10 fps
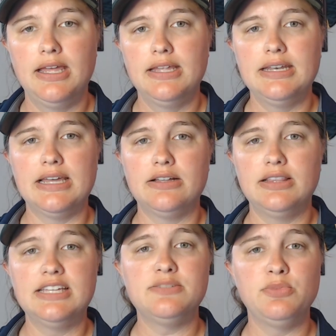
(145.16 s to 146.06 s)
Now
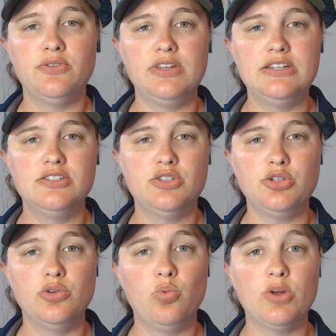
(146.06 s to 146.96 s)
let's move
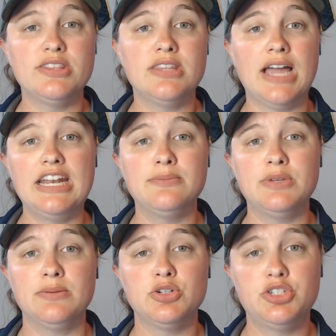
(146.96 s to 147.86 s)
into what item
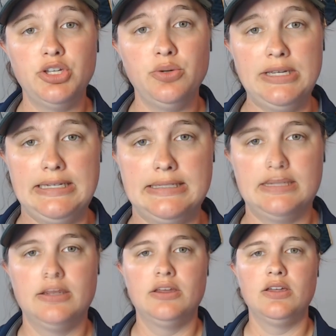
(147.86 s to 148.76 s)
number 2 is.